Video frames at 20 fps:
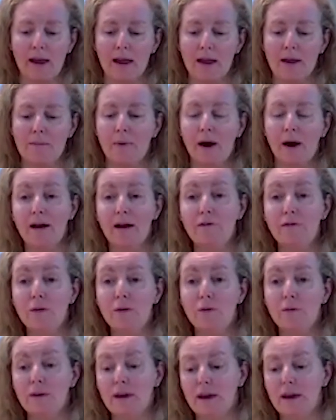In my
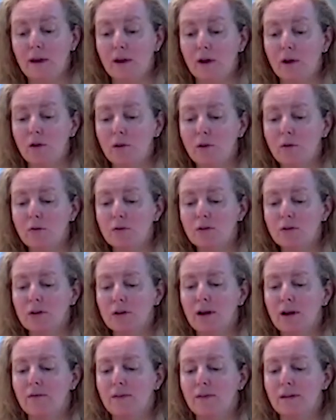view, the inclusion
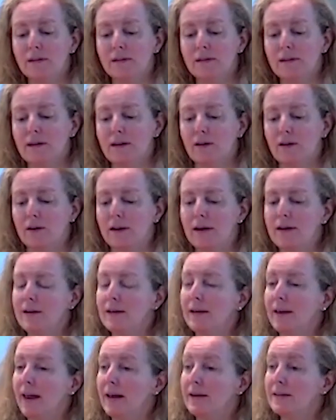of this cedar
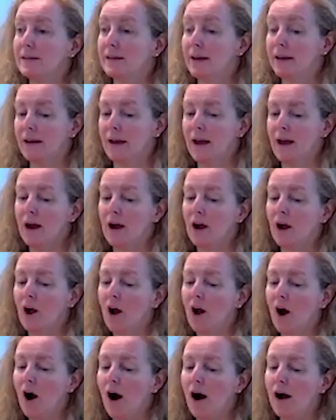indicates that
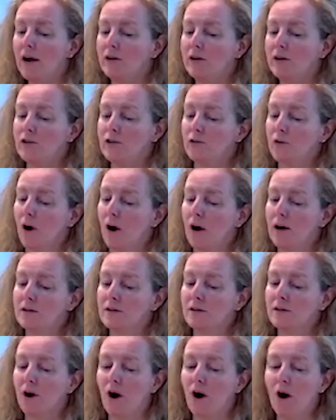God
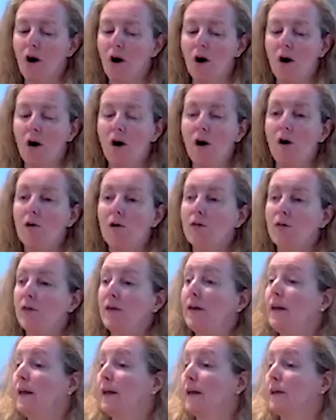draws all
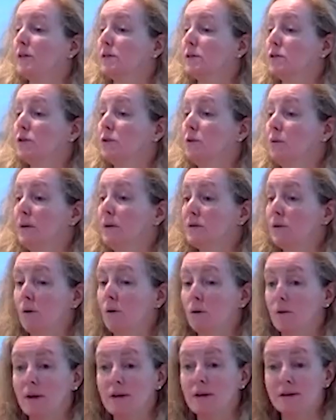things to his
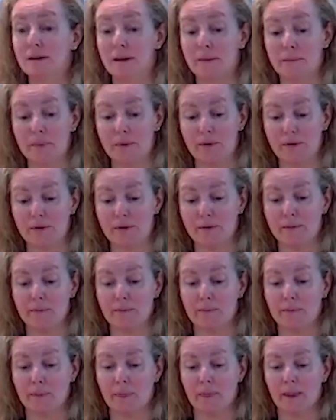holy
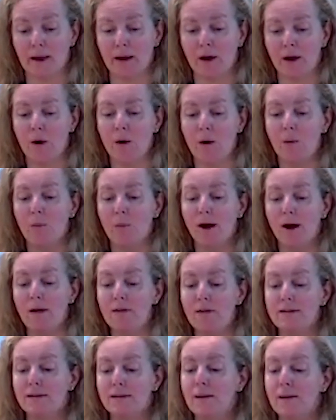temple. While
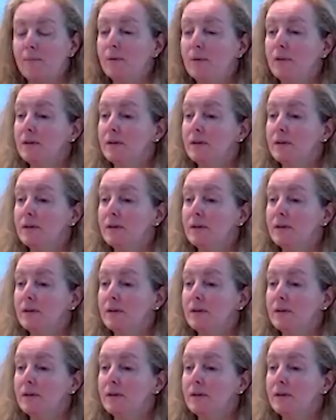the temple